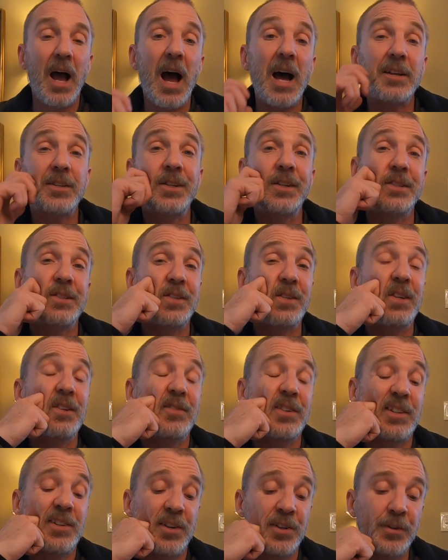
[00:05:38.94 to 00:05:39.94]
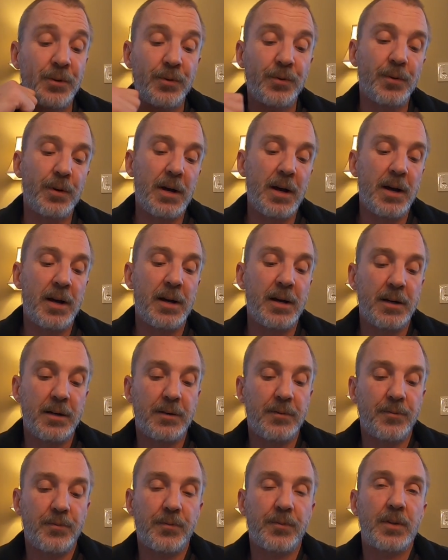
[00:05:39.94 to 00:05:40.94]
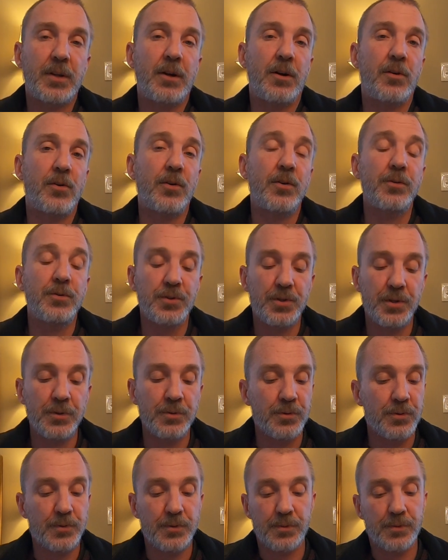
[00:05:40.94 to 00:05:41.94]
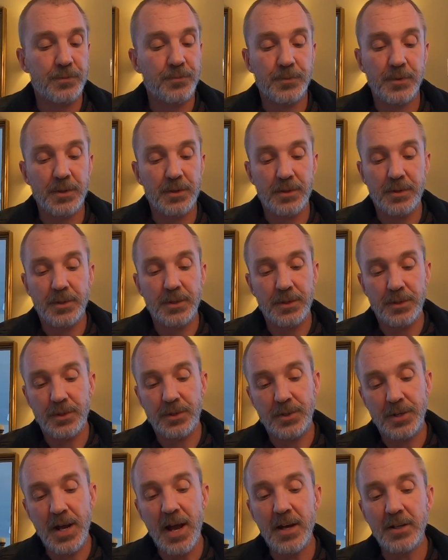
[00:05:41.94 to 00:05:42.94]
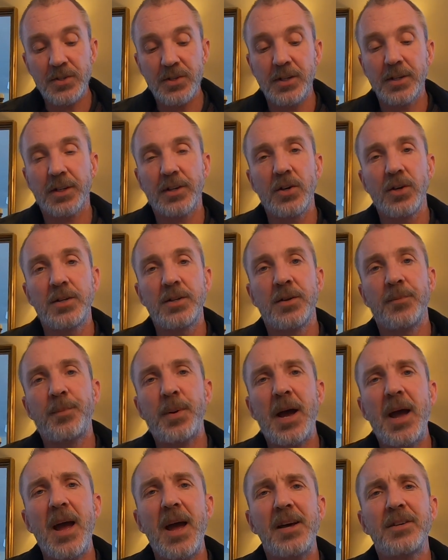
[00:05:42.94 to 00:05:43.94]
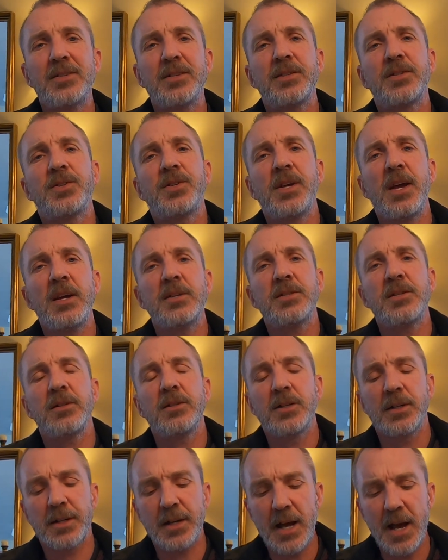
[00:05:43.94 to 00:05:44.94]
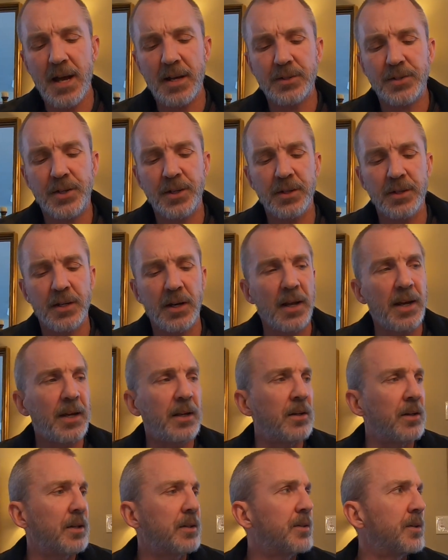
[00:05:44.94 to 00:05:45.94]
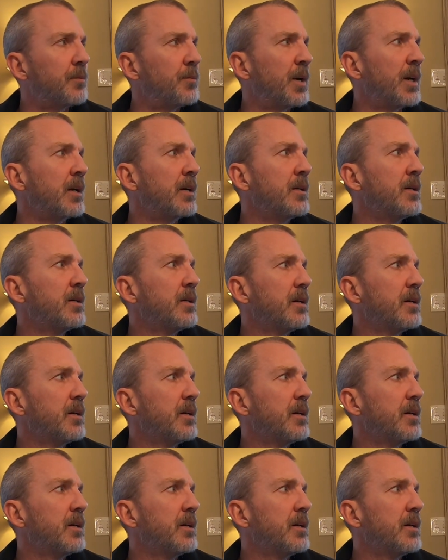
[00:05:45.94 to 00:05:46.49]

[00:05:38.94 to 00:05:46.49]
I took Silva too. Arioju's... She has looked good in the past. She hasn't looked as good lately to me.